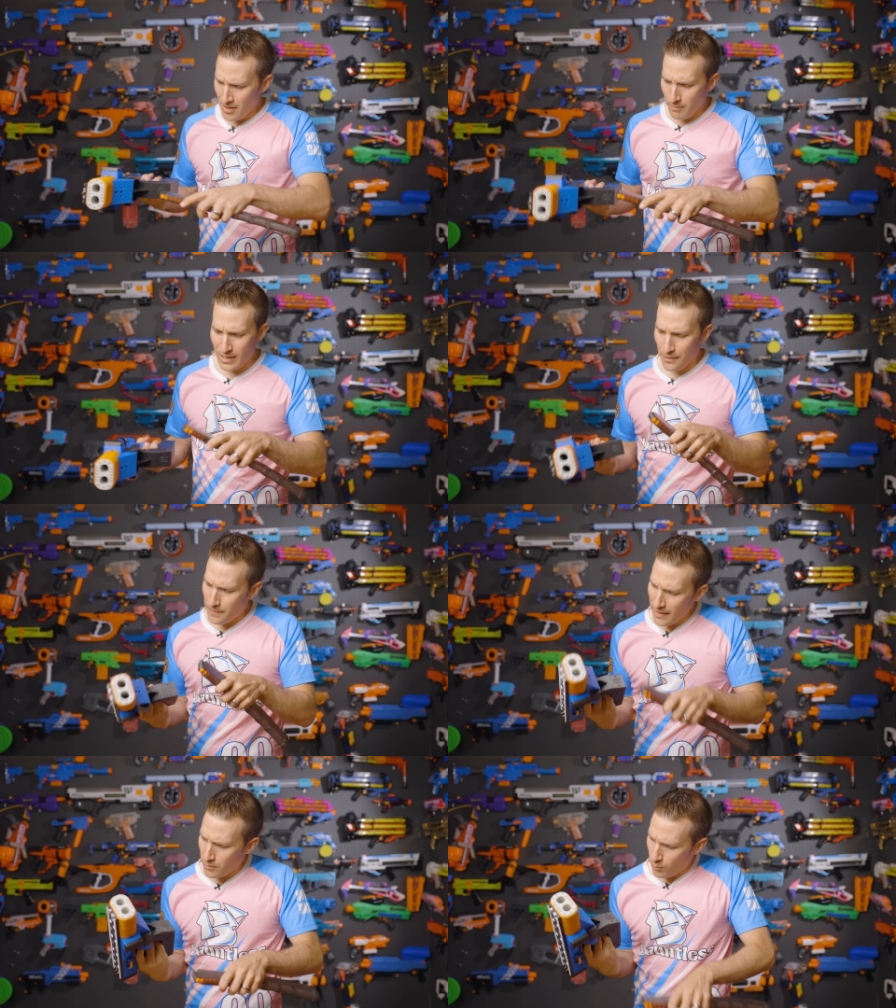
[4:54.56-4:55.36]
But I
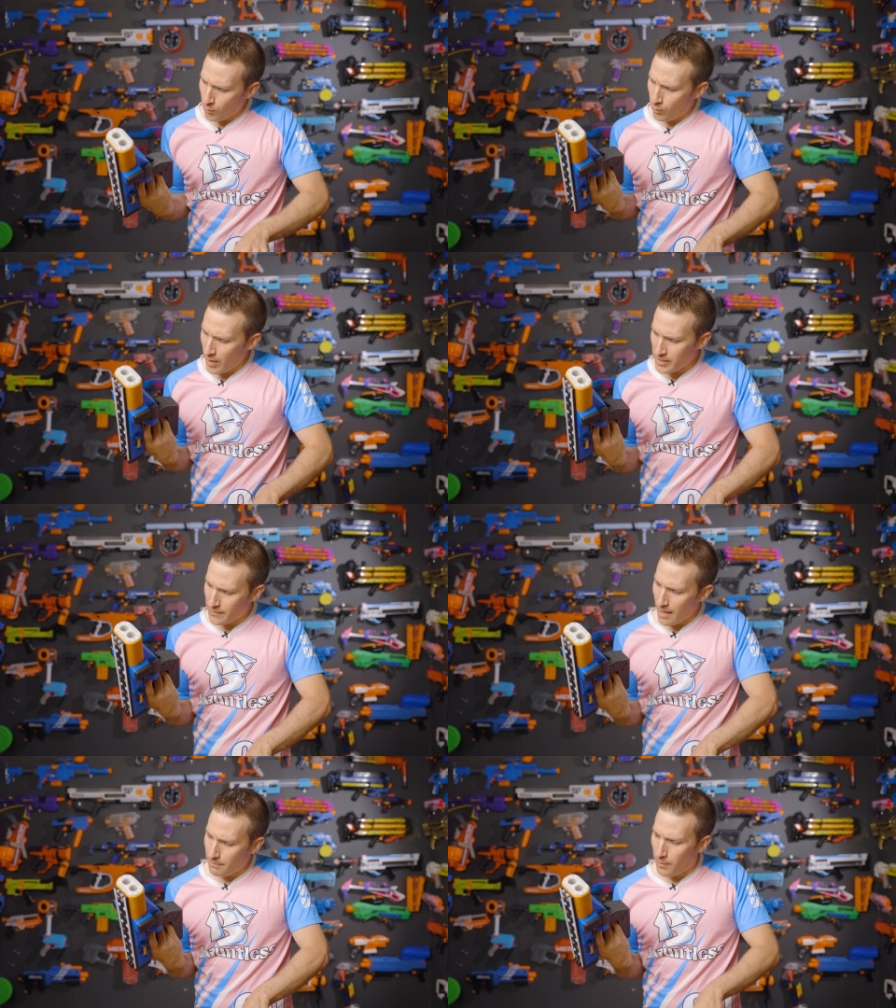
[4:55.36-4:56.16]
think when you've
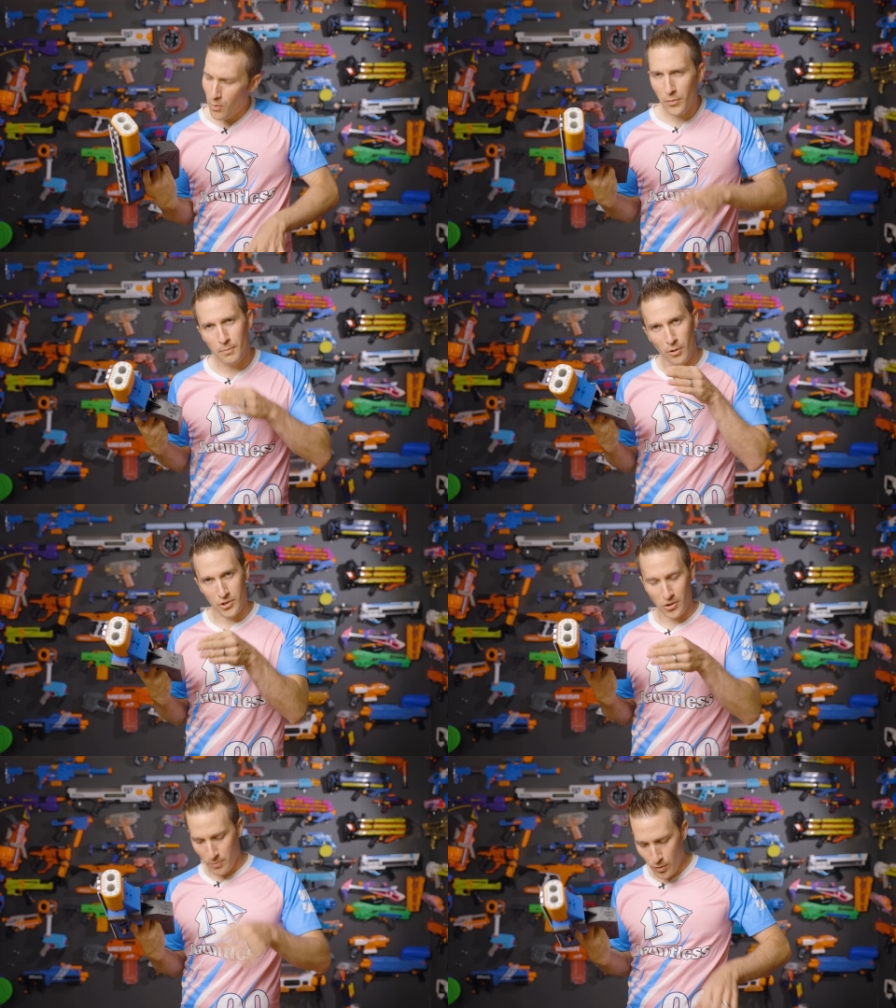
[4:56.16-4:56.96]
got both
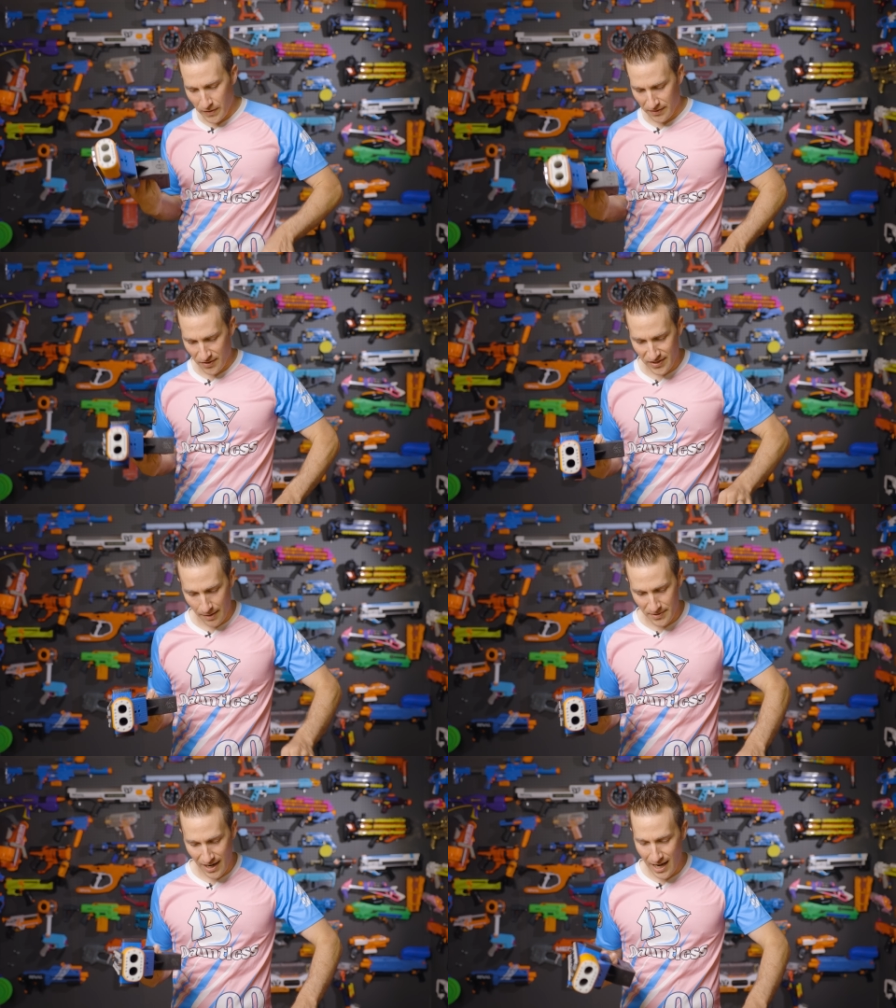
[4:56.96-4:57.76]
pushers moving at the
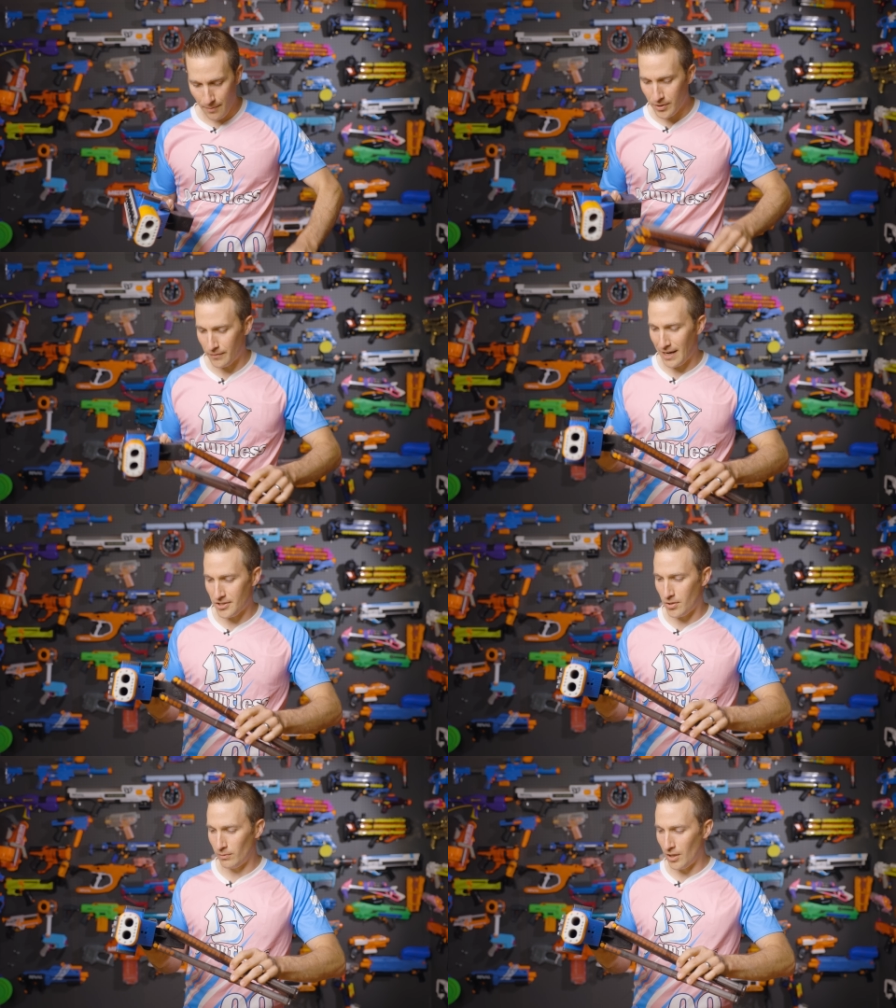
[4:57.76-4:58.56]
same time, when you've got
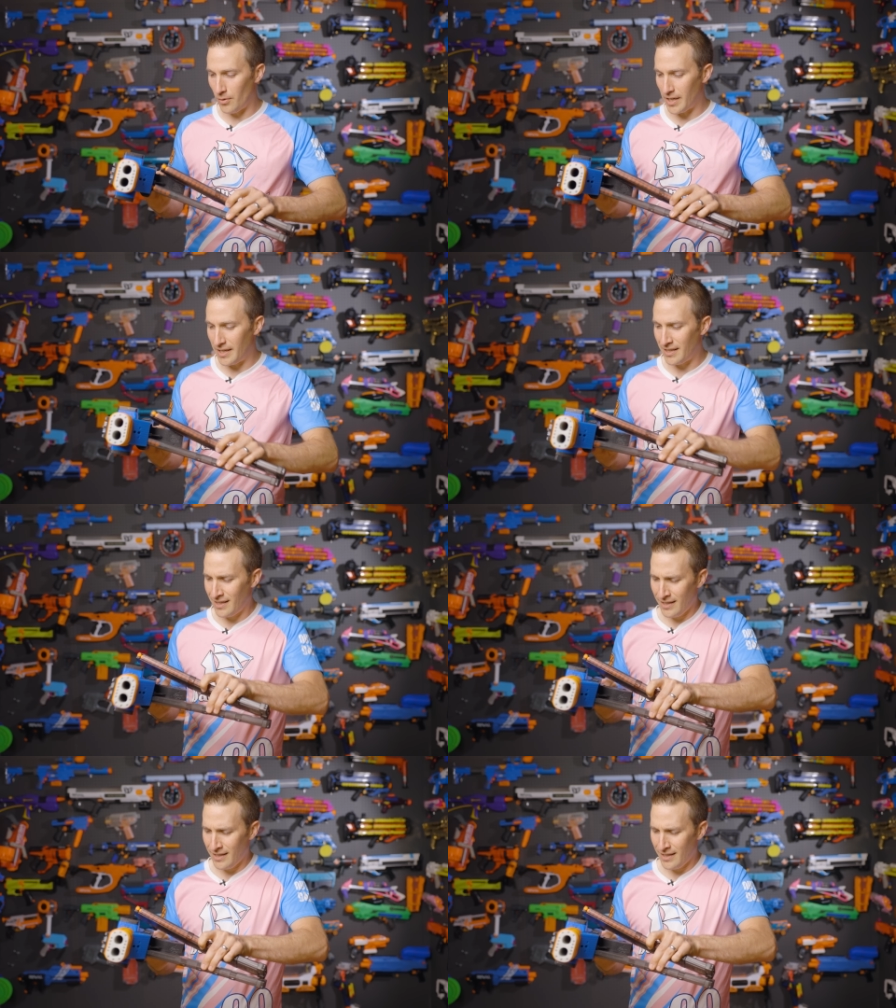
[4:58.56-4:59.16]
two loaded,